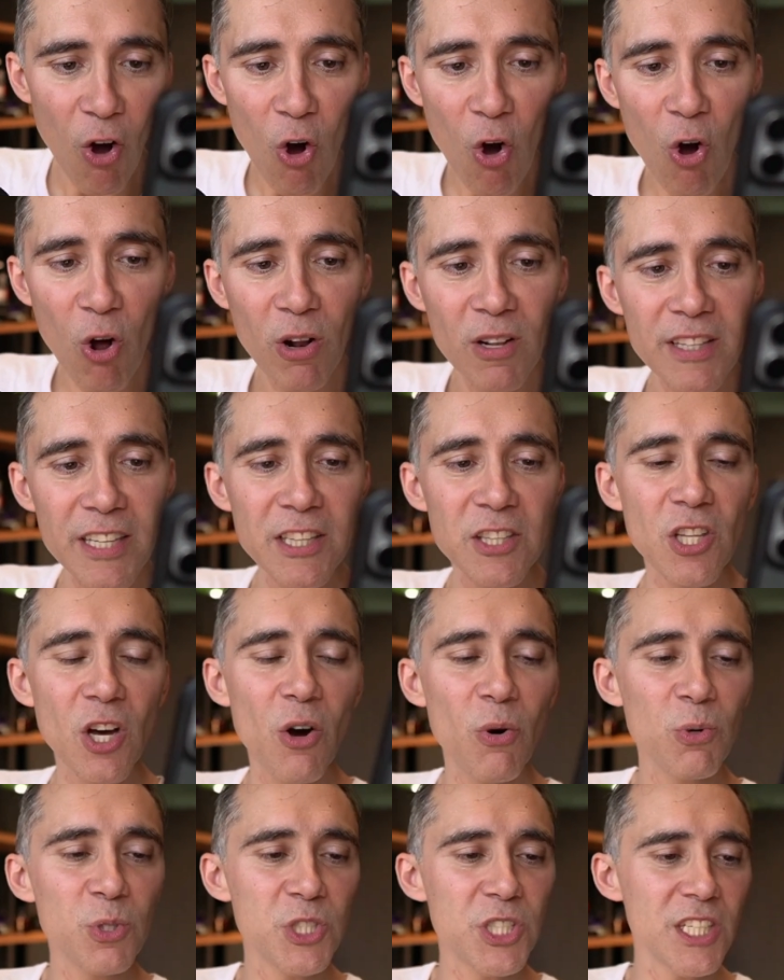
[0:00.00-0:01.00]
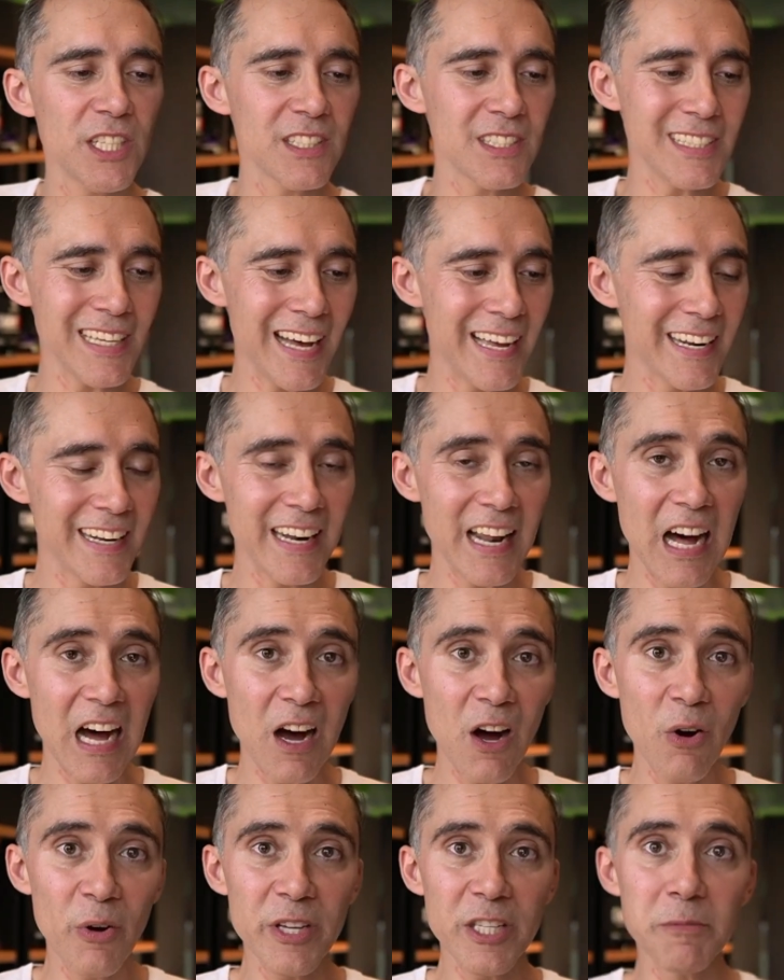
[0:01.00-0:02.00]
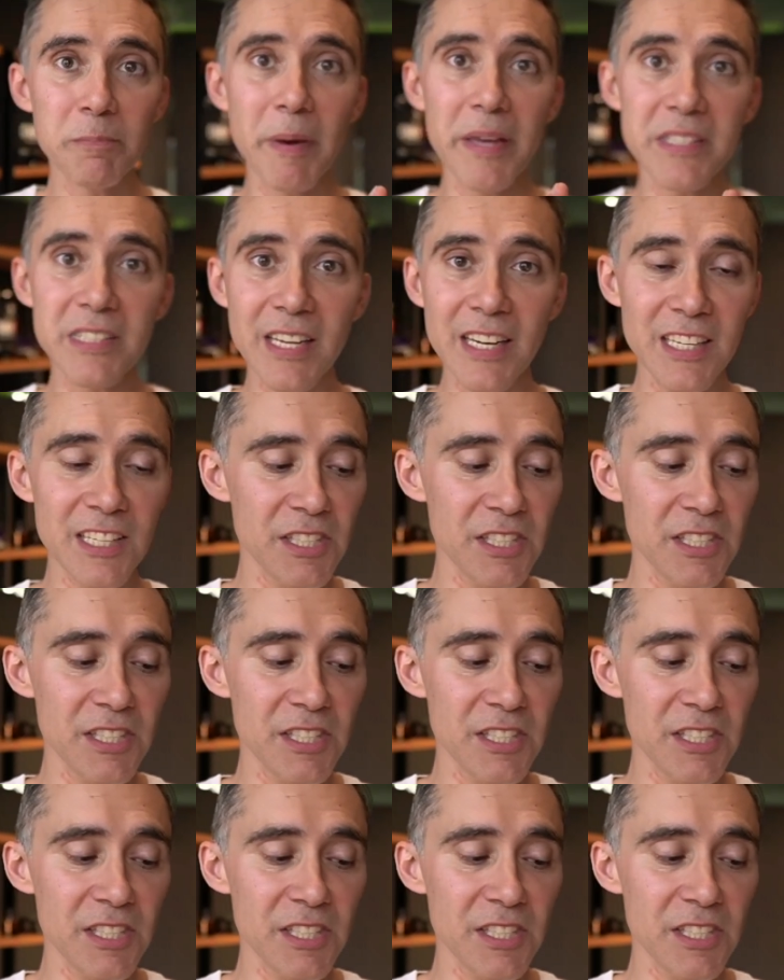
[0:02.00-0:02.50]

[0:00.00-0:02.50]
all the touches, and now is basically